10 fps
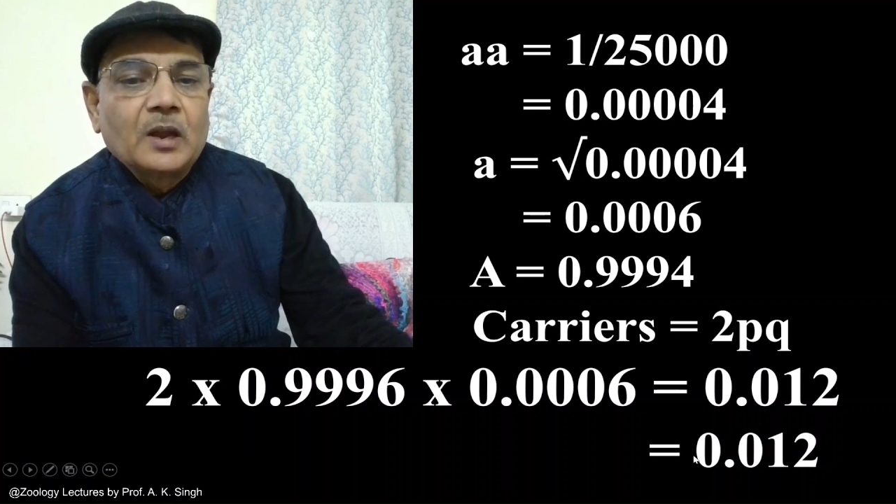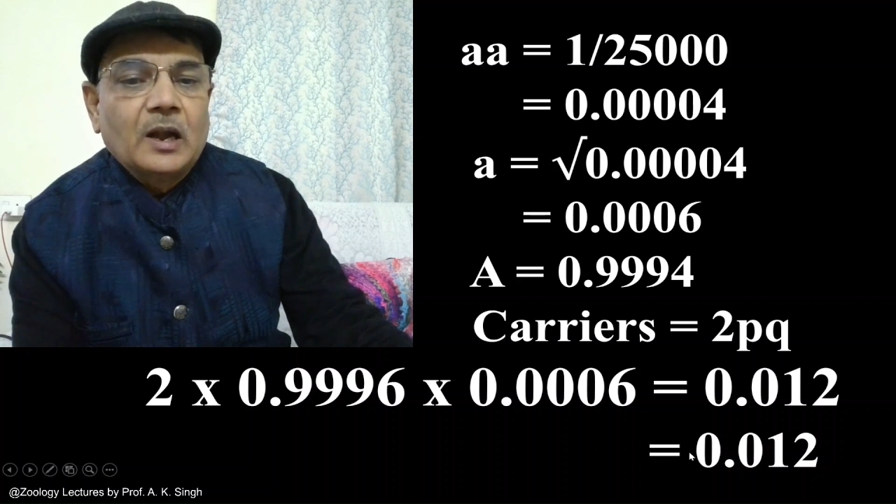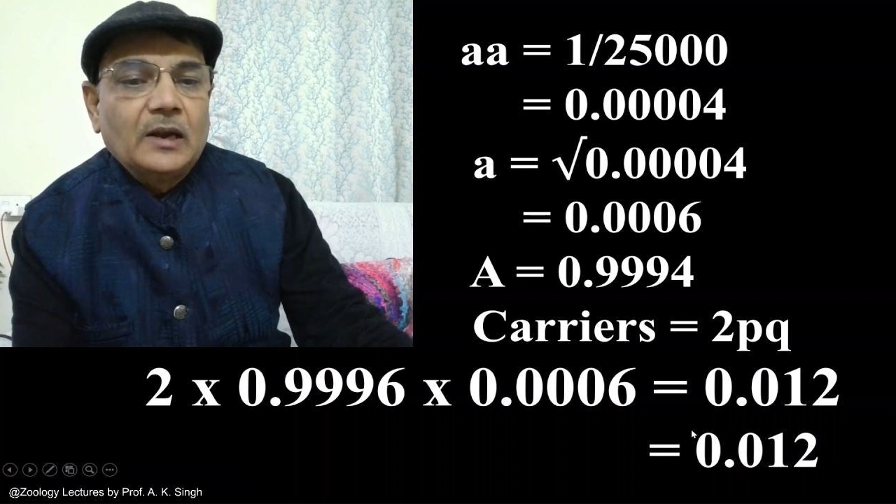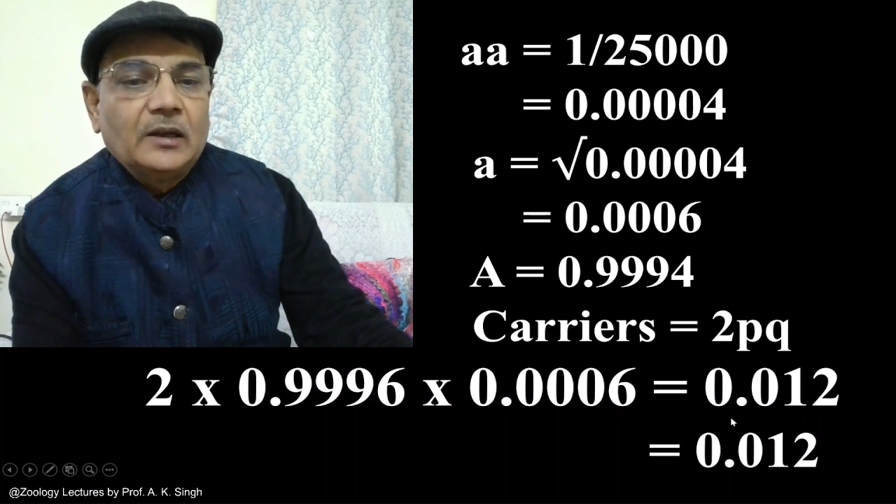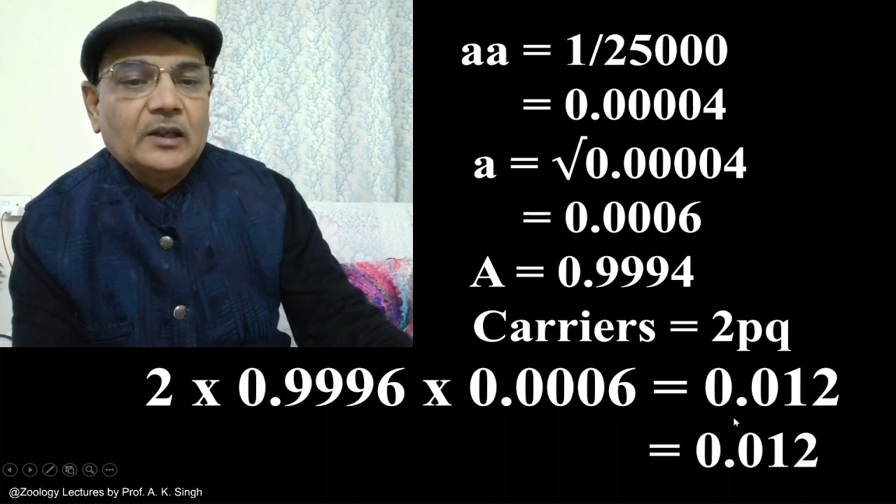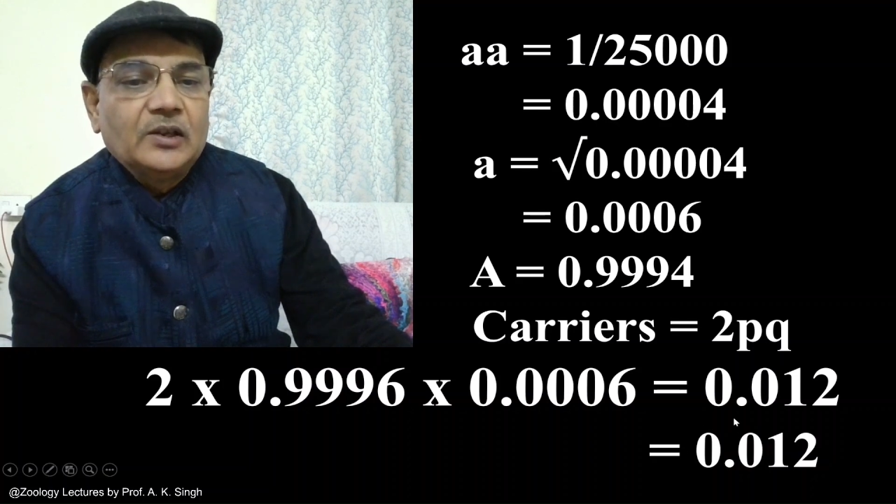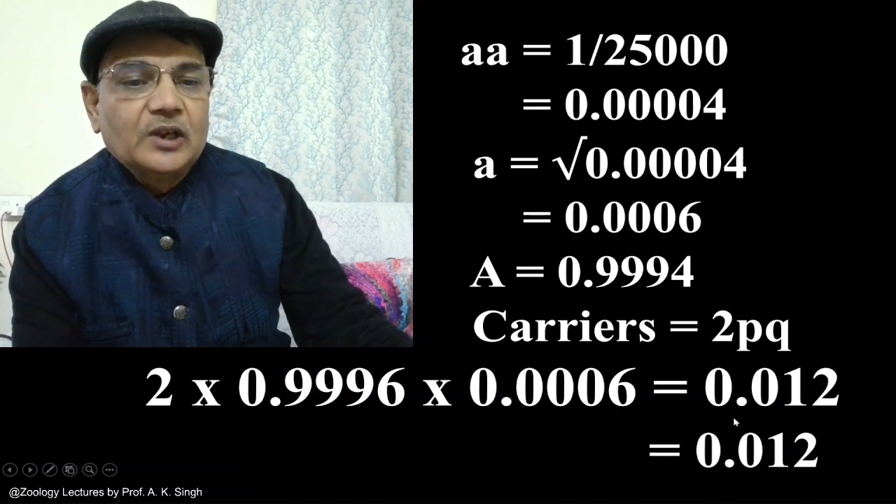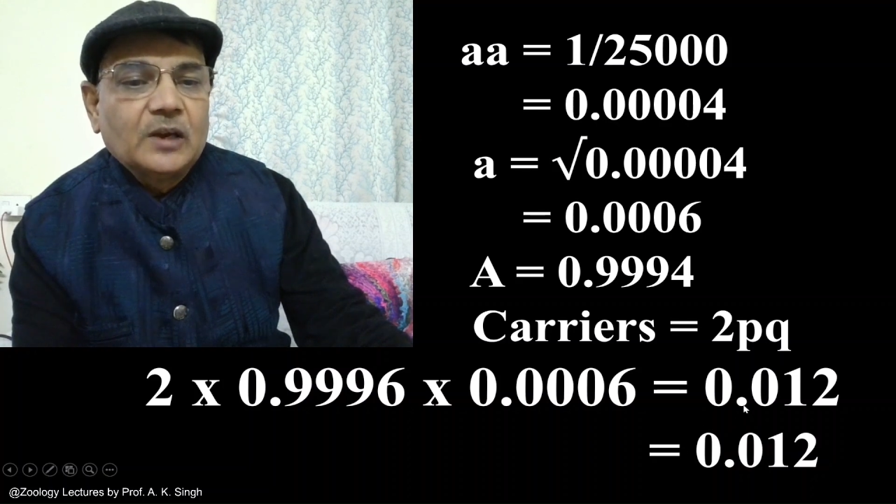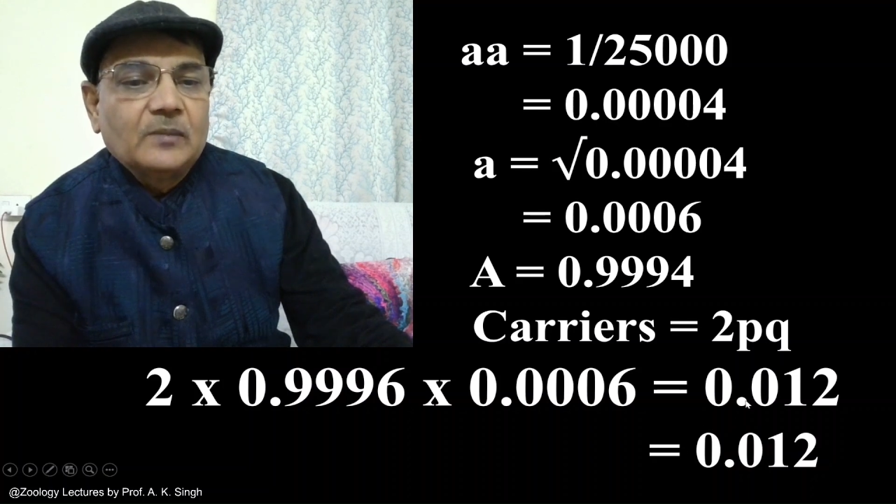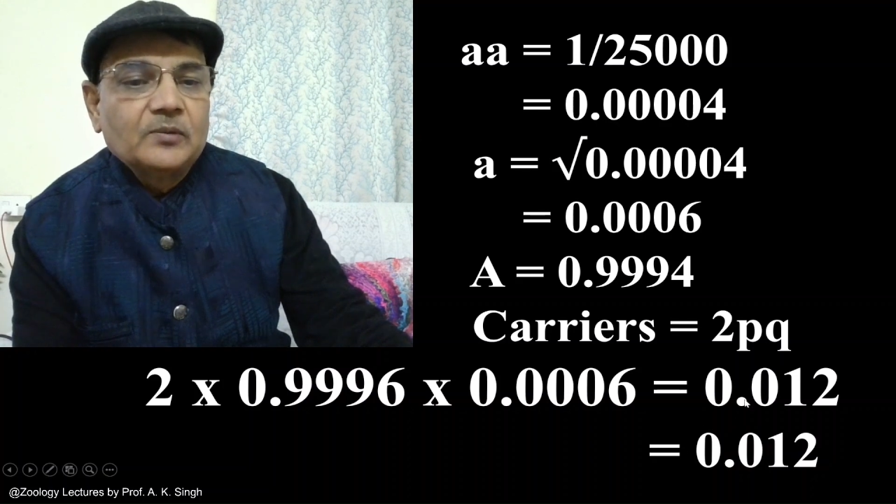And this
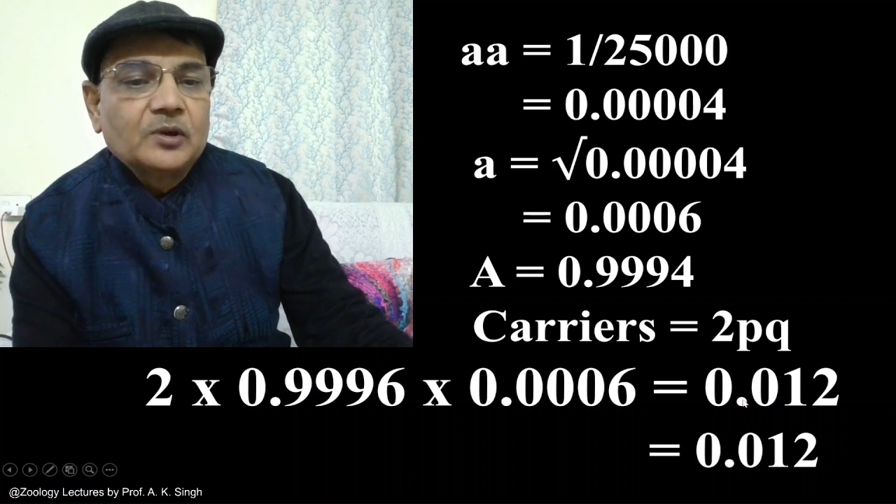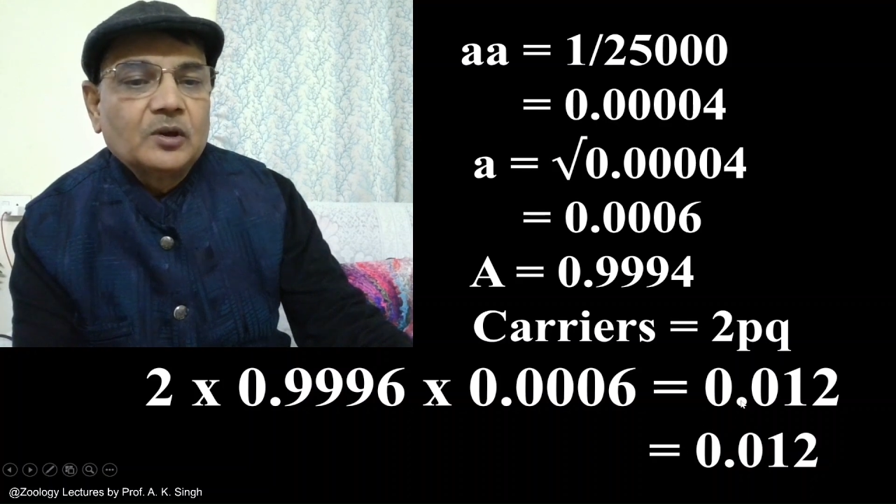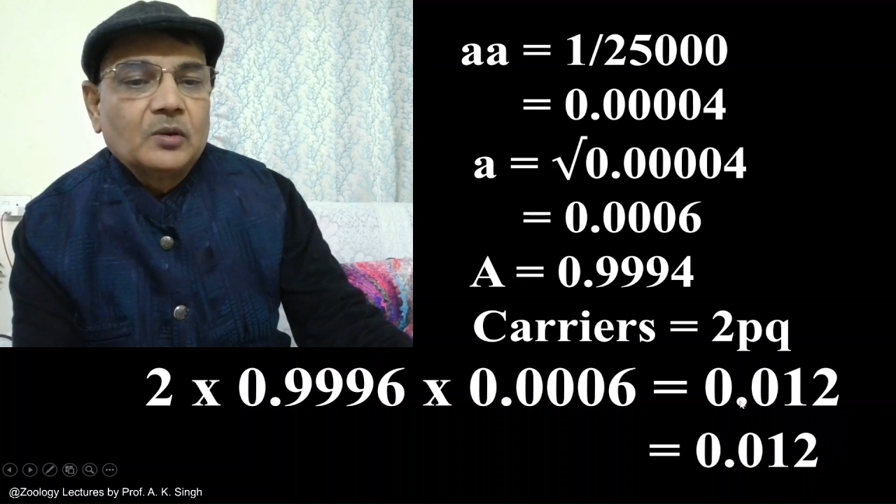comes